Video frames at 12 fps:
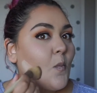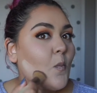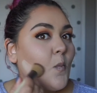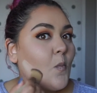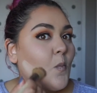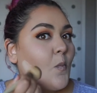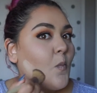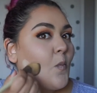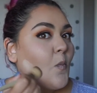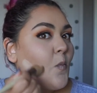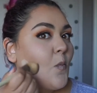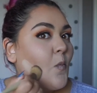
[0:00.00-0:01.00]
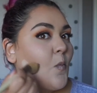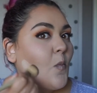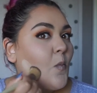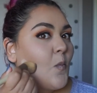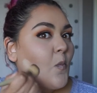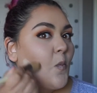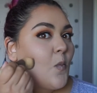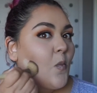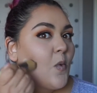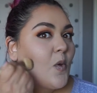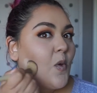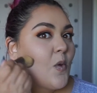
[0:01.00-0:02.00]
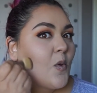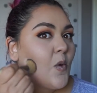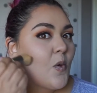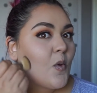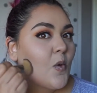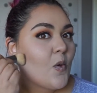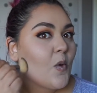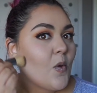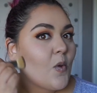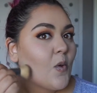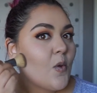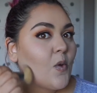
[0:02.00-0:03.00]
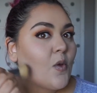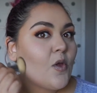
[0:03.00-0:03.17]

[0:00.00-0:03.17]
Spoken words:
(no one is talking)